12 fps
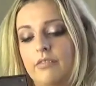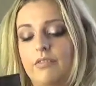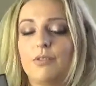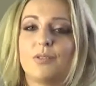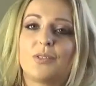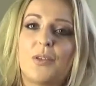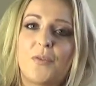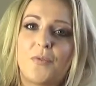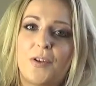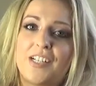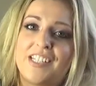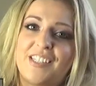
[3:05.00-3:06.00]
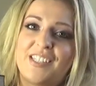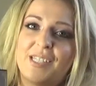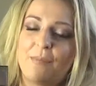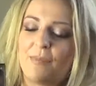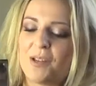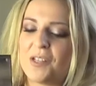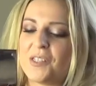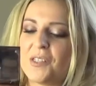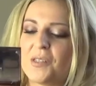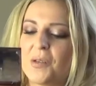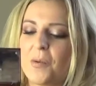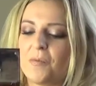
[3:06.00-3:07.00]
also very similar to
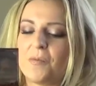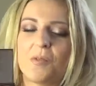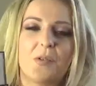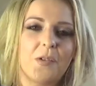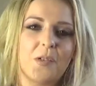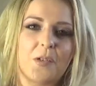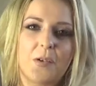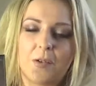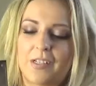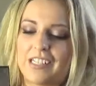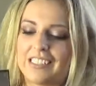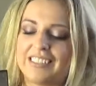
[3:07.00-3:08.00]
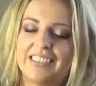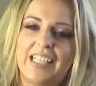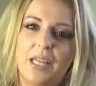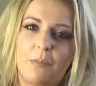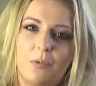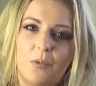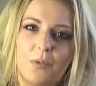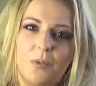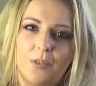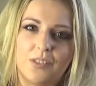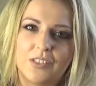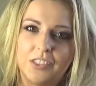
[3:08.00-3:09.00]
Tom Ford Cognac Sable,
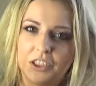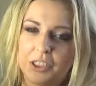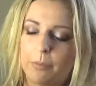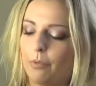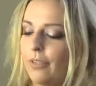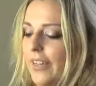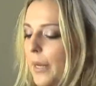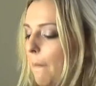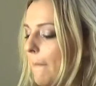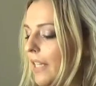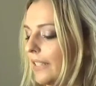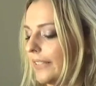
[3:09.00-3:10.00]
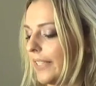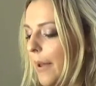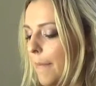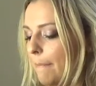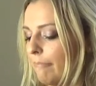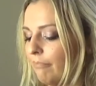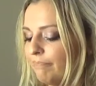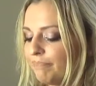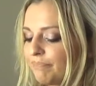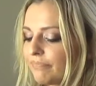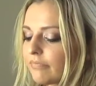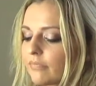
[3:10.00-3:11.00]
not so shimmery, but
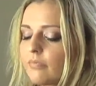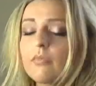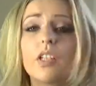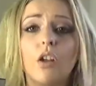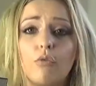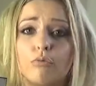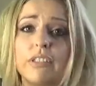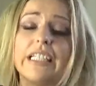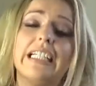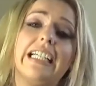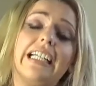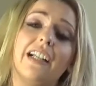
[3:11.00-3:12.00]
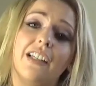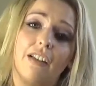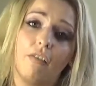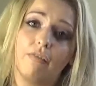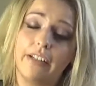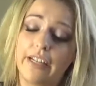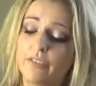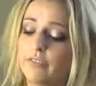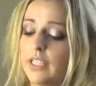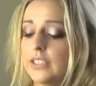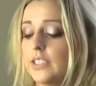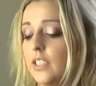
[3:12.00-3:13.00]
really lovely
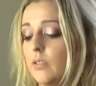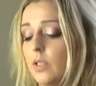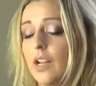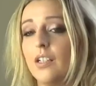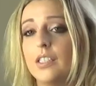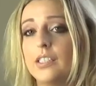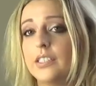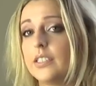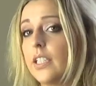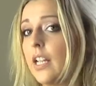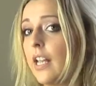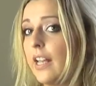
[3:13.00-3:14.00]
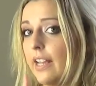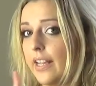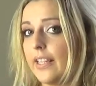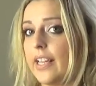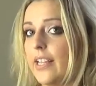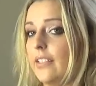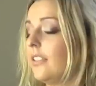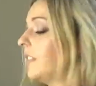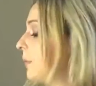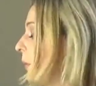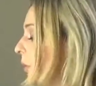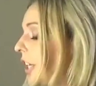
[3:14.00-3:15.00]
versatile colours. Again,
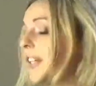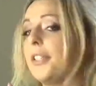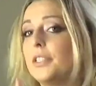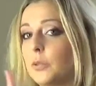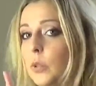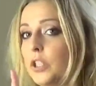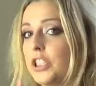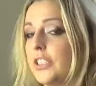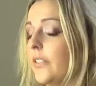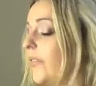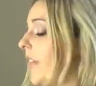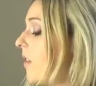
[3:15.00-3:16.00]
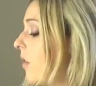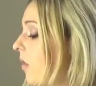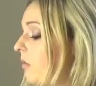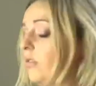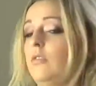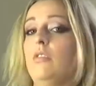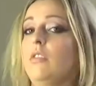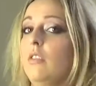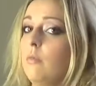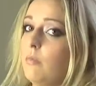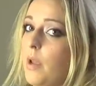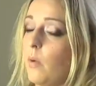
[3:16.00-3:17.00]
we'll show you swatches of that on
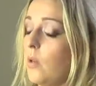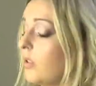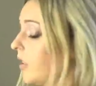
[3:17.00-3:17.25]
my blog.